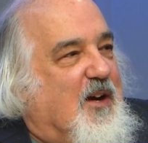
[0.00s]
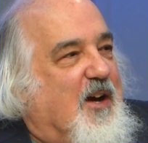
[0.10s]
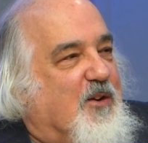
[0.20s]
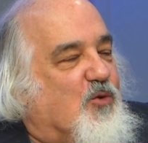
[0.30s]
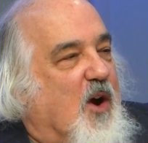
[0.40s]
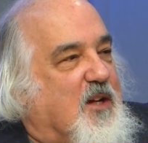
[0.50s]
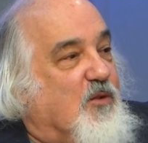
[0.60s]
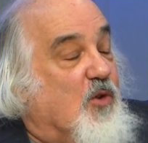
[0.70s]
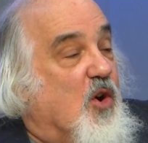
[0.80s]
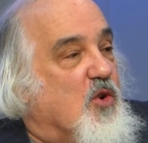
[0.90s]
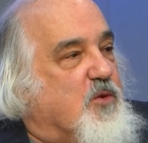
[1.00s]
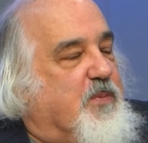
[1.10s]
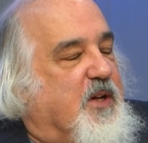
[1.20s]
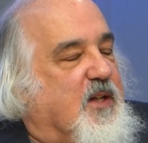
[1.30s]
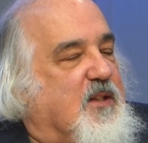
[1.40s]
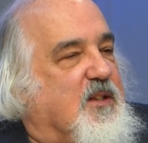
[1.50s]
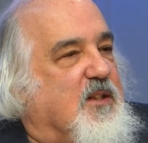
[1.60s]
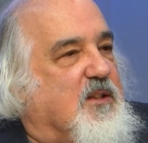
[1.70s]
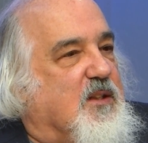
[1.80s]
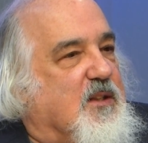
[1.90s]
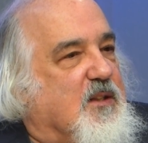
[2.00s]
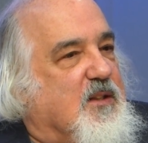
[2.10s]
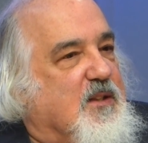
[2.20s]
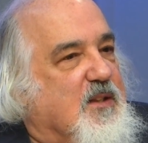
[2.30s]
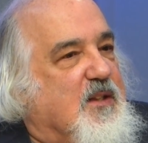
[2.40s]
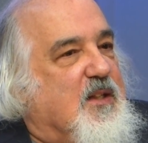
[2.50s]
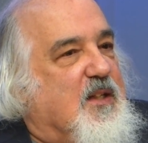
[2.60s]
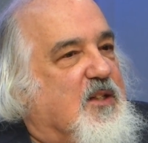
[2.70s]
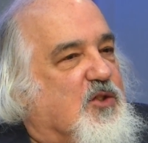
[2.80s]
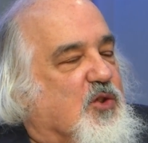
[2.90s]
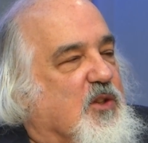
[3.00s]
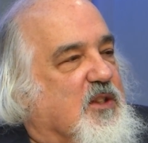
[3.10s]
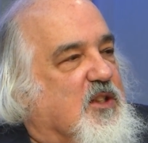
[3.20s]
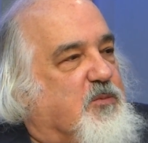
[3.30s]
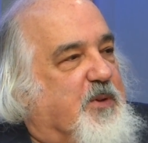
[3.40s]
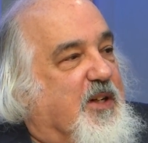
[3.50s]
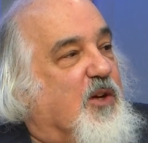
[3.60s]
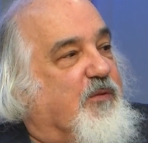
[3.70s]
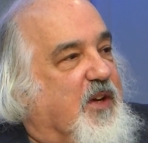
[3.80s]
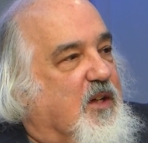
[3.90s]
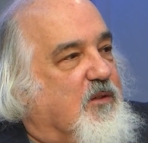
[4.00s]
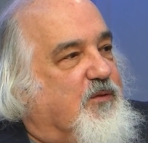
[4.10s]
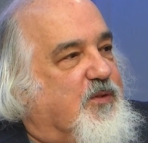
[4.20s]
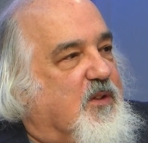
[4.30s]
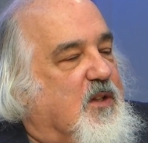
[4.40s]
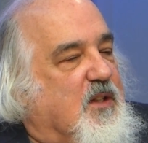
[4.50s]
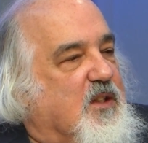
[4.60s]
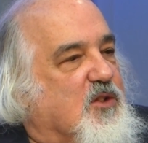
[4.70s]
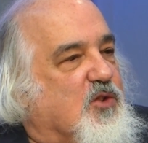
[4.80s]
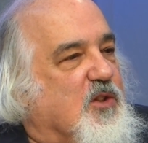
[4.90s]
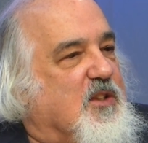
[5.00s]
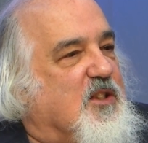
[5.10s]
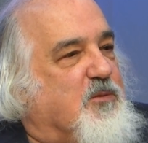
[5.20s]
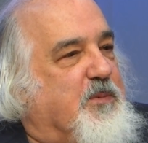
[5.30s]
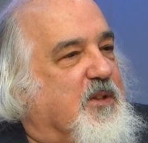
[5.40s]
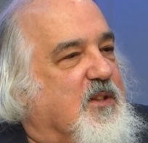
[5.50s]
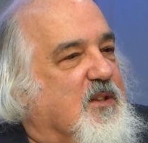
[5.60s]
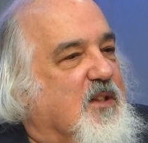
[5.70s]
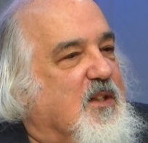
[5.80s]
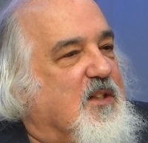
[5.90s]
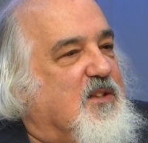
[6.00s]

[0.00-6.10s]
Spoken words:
on a rocky road, but I think he certainly has been innovative. He certainly has been